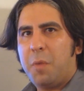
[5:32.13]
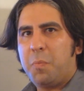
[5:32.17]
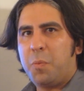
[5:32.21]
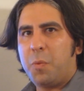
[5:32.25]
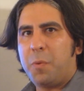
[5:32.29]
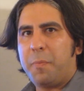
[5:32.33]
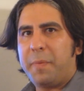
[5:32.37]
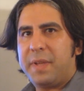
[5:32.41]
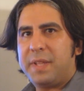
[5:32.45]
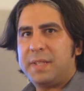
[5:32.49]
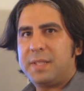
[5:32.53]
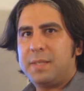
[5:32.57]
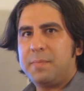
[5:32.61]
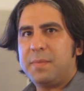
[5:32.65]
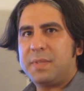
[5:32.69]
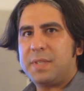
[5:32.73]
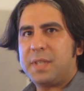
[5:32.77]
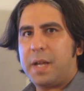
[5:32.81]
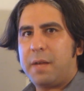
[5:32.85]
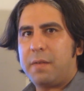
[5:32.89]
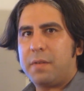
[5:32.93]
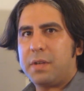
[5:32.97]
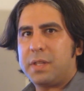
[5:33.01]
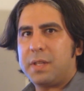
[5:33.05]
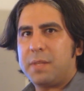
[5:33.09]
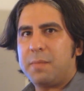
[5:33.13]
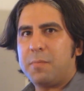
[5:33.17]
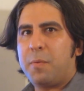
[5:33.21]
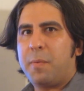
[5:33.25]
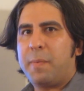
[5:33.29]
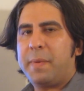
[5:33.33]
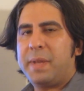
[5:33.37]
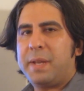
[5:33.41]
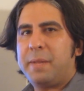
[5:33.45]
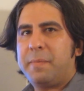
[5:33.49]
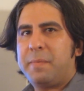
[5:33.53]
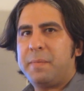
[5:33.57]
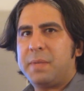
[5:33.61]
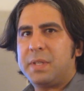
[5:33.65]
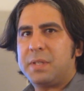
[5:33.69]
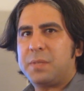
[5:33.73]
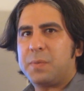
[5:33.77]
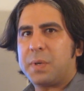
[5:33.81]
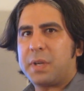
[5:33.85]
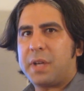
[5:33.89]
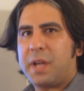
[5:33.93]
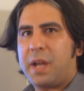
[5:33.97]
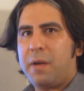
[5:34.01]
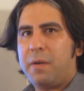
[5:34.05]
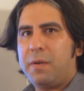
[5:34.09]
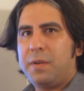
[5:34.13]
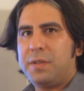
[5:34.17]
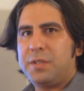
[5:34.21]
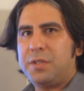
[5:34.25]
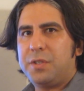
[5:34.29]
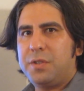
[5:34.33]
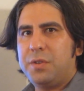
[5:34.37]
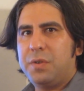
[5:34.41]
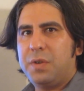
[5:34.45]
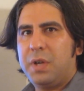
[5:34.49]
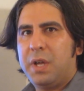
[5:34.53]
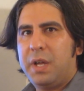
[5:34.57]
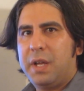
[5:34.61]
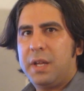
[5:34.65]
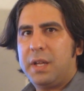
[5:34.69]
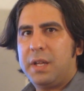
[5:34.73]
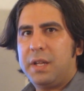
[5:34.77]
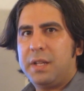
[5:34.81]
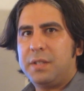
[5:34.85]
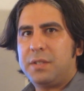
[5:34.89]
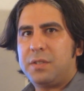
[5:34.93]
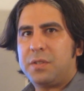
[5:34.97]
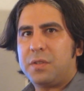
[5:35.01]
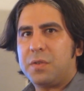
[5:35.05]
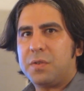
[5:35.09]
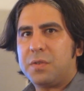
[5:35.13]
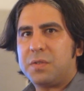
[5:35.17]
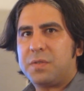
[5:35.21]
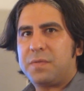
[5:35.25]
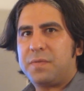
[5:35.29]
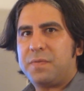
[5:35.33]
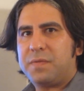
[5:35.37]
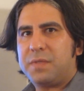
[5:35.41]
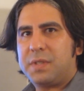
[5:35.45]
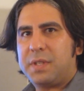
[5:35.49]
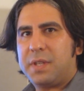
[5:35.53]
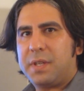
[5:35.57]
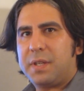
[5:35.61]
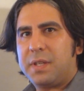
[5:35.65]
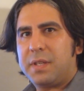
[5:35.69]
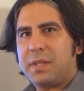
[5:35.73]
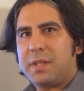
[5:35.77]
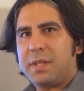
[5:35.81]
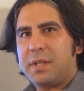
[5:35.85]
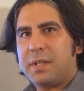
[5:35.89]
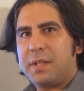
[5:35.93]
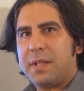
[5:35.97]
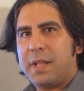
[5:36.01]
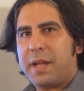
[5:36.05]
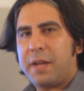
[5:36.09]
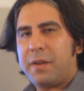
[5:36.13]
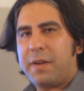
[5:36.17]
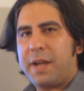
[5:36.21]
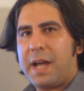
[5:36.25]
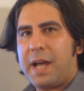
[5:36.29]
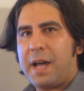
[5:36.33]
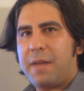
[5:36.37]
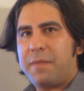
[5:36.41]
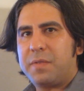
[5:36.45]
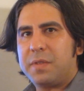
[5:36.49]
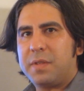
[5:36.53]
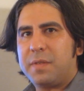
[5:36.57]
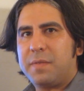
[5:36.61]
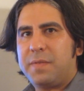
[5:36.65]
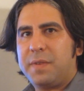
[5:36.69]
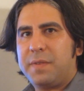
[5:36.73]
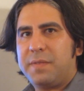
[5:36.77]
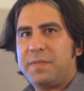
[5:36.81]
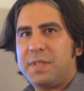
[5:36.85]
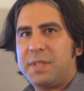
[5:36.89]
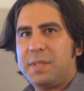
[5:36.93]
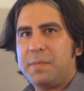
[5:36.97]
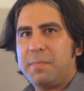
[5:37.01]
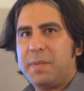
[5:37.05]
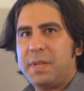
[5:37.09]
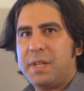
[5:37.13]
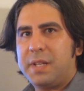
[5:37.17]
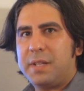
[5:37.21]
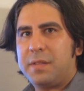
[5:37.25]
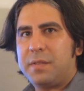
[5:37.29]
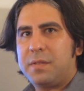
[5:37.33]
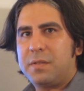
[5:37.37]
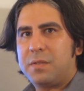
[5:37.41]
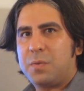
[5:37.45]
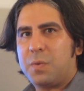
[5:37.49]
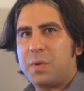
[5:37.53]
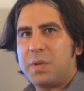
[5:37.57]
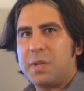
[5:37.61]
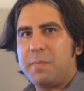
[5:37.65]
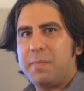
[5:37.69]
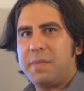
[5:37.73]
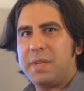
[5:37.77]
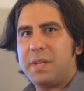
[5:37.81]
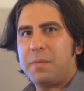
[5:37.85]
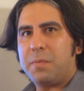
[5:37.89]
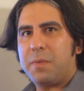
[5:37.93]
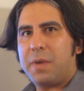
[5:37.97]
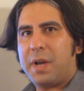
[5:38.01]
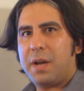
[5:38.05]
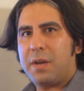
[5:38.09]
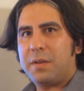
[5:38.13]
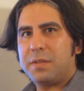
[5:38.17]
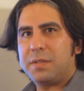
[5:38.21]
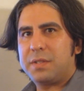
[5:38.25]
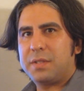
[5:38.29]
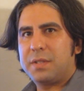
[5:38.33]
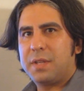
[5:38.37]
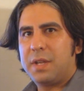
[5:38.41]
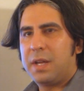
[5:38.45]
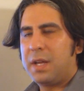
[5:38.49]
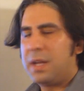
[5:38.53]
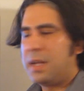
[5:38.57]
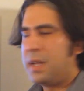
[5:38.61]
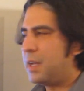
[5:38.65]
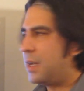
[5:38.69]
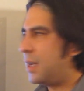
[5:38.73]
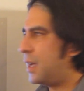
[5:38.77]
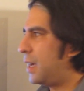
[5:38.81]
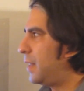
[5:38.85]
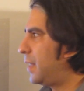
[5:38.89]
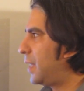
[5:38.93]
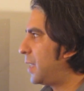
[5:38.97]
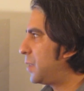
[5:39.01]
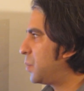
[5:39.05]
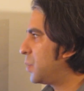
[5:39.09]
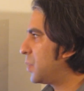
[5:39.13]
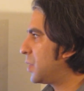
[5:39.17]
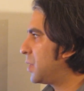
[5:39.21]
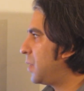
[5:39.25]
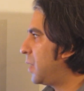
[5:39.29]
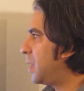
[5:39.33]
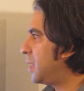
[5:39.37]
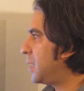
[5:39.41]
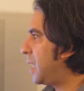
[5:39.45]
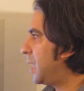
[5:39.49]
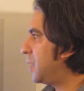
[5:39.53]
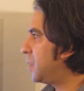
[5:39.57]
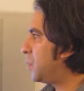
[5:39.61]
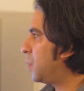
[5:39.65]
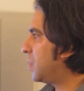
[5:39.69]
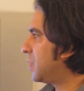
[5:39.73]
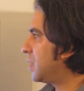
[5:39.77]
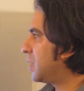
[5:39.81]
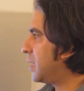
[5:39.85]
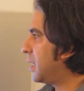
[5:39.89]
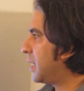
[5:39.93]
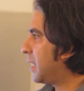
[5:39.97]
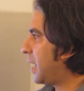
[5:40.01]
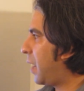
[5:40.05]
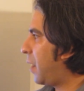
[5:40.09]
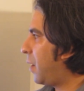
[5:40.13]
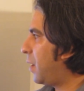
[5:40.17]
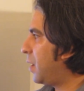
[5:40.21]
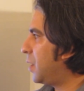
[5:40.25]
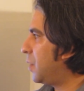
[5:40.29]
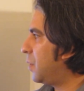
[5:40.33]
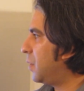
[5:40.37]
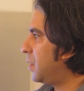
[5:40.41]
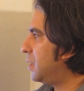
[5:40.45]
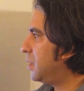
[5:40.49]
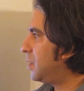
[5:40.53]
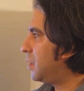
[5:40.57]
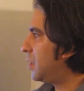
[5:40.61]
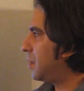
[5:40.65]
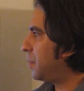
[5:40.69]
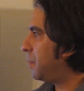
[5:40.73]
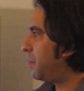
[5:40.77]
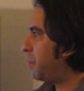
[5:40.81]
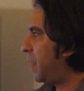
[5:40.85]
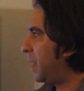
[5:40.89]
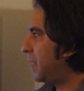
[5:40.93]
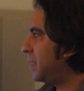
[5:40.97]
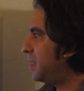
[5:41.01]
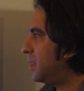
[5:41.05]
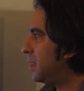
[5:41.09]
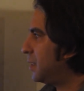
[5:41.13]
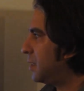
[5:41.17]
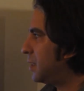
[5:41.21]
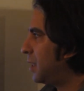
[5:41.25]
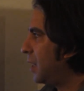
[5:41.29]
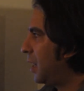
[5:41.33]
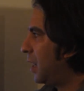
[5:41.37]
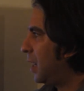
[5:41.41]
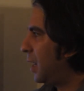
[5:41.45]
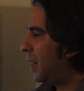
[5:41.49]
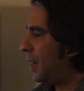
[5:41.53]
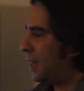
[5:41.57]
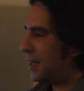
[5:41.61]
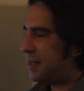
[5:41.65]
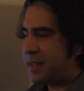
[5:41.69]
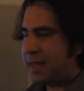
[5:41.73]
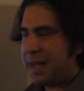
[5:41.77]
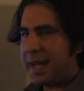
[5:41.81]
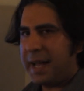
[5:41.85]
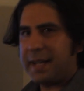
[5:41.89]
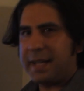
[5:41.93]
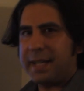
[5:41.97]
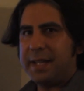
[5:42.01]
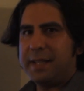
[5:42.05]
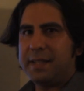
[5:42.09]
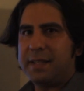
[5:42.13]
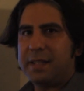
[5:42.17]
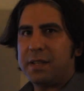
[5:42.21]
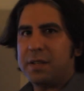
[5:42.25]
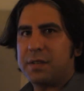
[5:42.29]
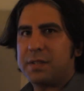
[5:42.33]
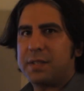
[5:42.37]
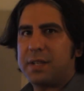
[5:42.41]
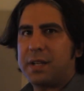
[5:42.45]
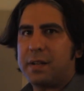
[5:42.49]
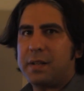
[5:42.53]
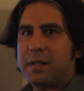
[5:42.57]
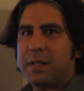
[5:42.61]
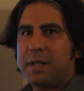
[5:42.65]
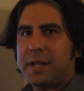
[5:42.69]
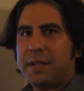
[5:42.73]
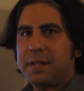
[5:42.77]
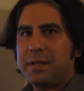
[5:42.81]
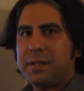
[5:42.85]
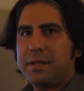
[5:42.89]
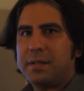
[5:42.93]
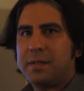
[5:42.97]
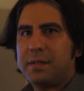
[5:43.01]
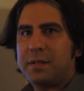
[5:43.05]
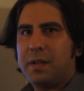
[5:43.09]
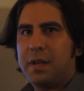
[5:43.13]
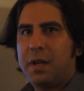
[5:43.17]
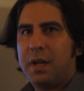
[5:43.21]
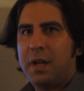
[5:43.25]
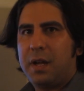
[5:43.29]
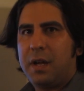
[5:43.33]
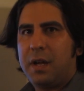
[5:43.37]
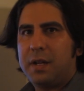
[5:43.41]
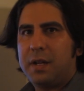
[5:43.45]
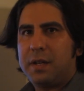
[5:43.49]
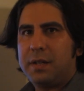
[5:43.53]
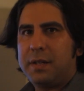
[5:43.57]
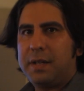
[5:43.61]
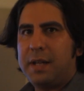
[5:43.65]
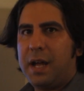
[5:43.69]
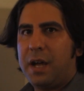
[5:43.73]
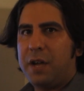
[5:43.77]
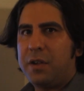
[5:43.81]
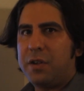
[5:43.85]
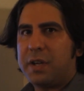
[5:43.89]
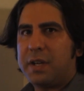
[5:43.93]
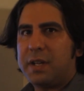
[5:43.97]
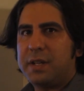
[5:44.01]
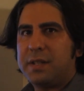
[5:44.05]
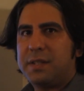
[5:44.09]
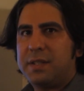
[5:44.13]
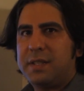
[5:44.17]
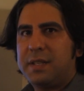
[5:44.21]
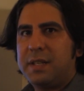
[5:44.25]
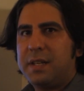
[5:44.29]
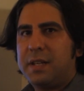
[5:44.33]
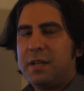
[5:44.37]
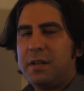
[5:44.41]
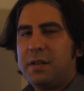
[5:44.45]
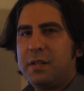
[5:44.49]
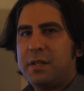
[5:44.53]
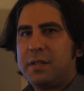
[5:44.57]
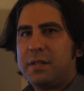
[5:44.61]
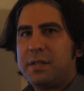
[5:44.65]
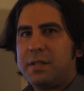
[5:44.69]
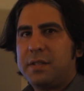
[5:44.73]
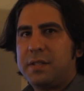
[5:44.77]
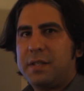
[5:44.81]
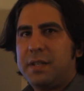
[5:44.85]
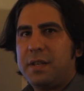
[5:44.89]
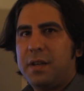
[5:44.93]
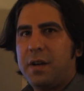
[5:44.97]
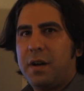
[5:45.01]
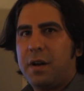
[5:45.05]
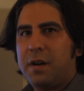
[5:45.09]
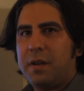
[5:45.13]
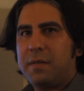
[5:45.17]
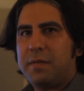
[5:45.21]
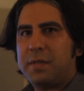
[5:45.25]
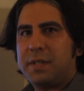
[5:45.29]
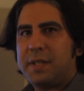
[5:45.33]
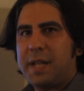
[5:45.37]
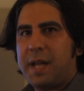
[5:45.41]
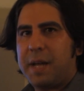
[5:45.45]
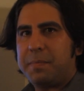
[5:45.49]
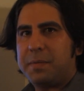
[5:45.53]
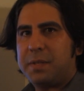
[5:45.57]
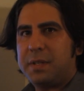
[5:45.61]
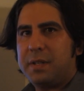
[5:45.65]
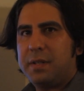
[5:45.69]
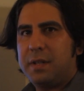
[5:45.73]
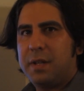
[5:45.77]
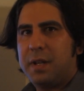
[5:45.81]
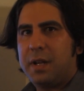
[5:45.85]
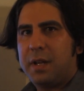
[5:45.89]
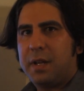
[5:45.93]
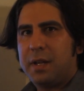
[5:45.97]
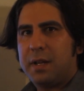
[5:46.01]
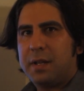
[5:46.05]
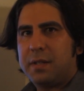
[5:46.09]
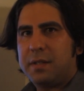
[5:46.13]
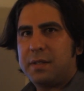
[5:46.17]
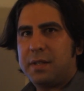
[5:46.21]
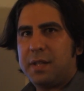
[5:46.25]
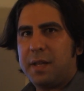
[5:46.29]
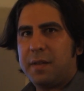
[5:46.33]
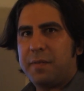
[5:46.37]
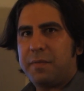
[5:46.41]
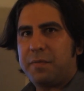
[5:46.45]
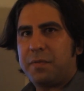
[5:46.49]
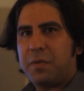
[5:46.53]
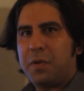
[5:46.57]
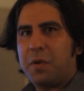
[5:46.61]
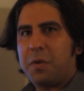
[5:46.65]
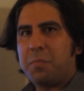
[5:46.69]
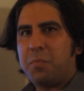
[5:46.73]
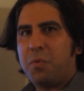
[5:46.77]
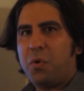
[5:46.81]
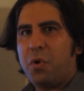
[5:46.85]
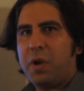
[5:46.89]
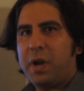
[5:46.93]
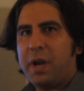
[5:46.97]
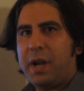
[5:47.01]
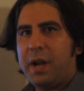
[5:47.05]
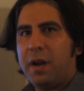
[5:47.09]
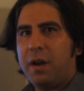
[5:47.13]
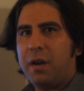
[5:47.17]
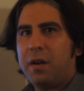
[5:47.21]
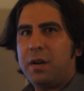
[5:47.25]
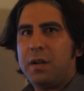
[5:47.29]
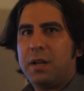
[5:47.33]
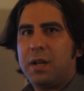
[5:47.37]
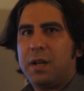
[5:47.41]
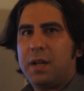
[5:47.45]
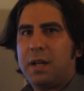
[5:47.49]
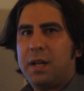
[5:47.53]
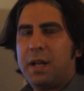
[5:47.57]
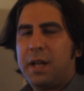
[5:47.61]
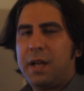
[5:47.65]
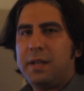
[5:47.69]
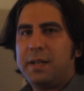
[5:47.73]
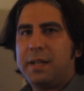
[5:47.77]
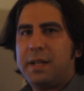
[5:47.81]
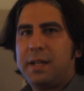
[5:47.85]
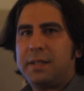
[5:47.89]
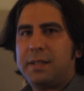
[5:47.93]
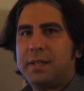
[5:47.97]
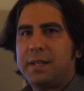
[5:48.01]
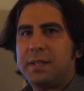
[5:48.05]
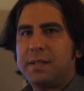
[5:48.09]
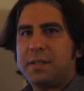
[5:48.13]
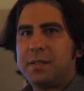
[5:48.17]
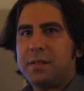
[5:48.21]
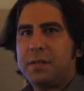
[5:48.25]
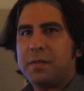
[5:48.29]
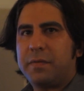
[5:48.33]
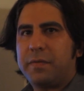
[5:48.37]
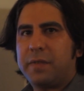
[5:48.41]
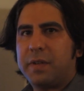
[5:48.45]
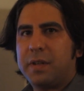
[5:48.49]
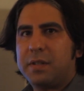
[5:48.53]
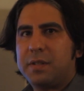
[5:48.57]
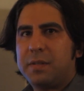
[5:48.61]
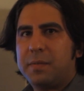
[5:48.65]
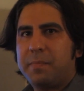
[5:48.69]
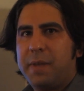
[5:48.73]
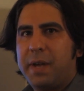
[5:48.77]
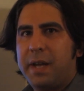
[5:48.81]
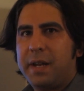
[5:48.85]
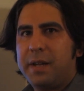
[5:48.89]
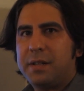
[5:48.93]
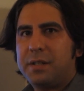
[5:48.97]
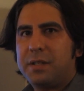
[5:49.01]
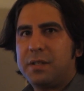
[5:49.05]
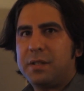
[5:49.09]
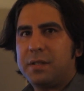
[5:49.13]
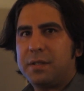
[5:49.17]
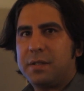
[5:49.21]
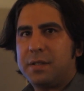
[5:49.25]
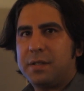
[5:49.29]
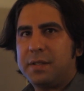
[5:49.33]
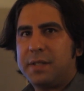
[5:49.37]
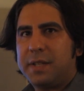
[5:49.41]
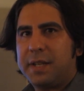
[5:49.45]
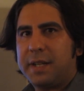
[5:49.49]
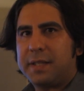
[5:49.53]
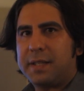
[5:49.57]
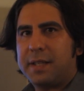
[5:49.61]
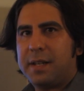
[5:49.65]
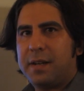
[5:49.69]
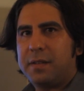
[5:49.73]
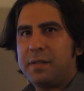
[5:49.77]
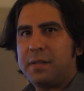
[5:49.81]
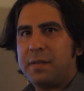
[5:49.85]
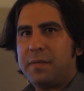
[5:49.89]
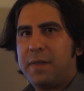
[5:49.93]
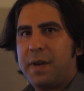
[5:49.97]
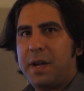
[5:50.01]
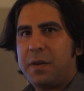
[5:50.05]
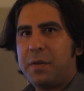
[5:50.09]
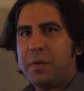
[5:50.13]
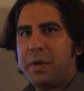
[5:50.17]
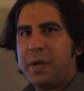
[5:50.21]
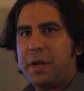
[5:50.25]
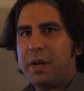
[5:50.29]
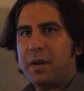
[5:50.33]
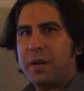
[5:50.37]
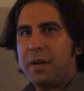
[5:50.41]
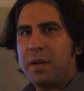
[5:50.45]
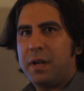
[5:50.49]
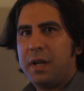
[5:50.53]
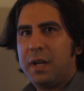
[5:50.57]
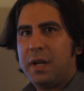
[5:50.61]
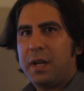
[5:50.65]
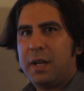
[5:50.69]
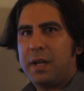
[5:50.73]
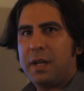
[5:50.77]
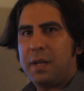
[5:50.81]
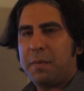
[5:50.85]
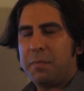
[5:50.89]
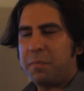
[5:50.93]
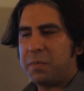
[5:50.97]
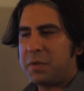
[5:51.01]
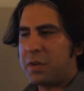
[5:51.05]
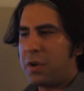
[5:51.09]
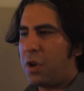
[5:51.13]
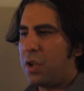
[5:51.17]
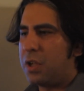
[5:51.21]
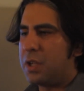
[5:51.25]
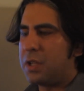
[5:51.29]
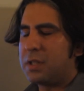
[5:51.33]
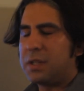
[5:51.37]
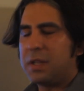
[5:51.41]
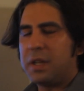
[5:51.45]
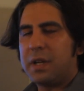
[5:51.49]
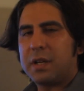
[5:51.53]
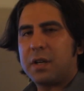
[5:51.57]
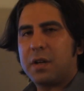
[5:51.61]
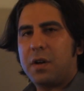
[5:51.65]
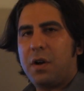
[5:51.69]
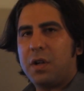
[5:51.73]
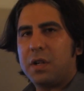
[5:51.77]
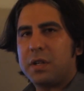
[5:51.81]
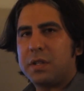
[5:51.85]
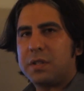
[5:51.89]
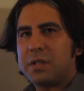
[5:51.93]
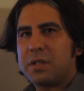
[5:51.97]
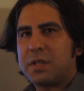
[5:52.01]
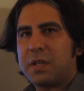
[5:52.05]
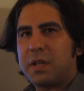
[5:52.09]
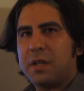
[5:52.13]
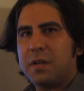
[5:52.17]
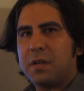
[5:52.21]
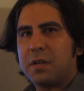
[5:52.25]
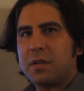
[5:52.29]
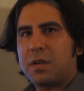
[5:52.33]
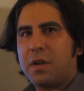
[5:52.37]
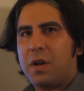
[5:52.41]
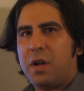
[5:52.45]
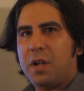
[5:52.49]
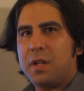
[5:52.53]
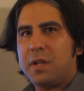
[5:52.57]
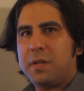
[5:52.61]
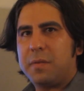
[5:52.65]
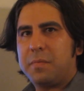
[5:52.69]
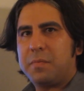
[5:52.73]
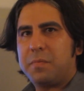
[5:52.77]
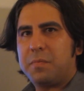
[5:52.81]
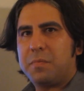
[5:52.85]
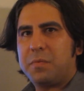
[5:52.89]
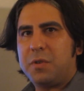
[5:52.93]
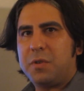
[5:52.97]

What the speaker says: Momentum is everything. Momentum is what carries you into the latter half of the 15-minute, 20-minute rounds, and that's what's going to carry you into the bases attacking the other side of the Nexus. Now you're going to see here that the TR have adapted. They've flown more air, and yet they still failed to manage to take down the Vanu air. Call it luck, call it skill, call it